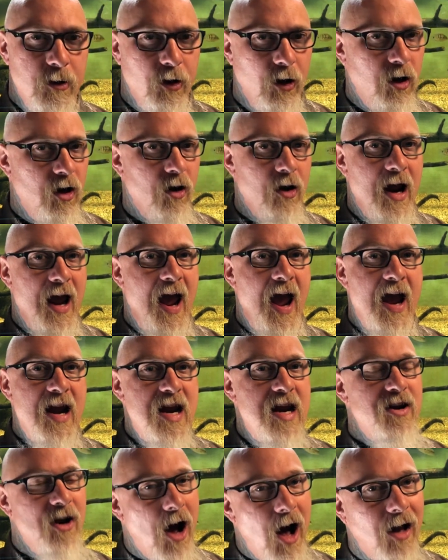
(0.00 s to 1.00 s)
You can go to
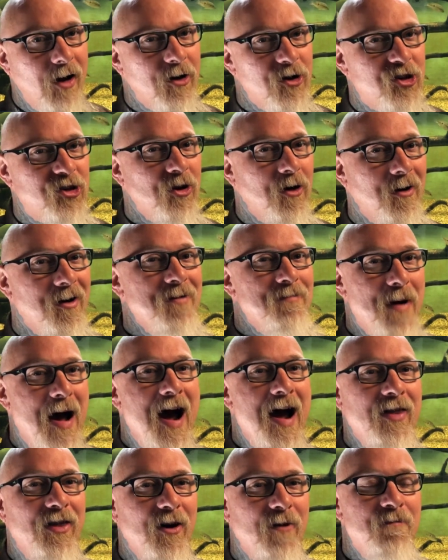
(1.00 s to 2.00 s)
any dollar store and
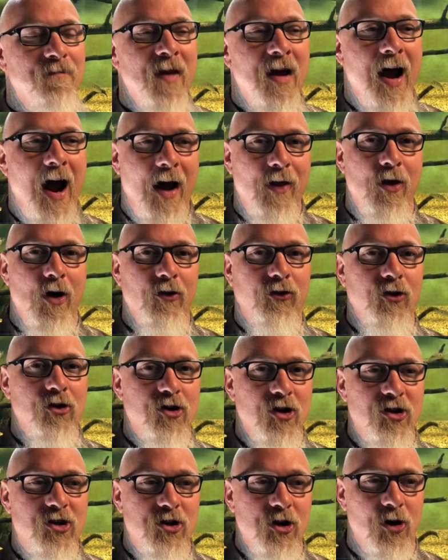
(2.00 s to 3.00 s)
buy them, and those are
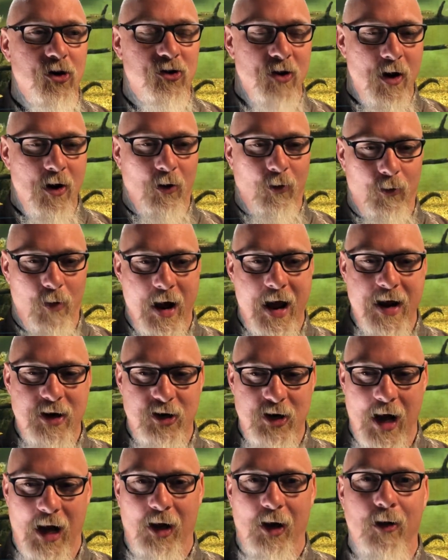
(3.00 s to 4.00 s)
just those red,
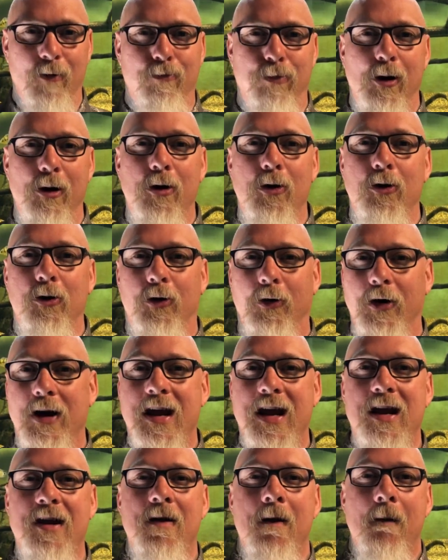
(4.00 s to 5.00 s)
yellow, blue,
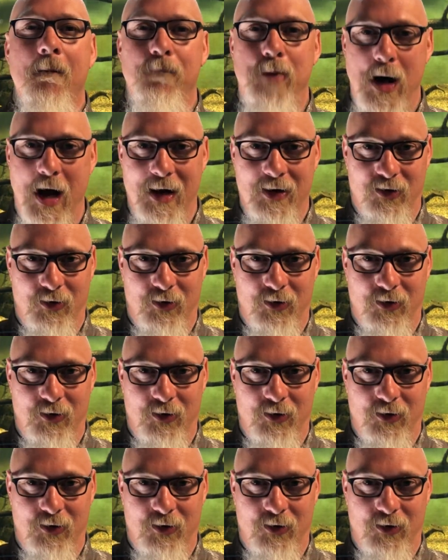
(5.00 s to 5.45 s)
green pot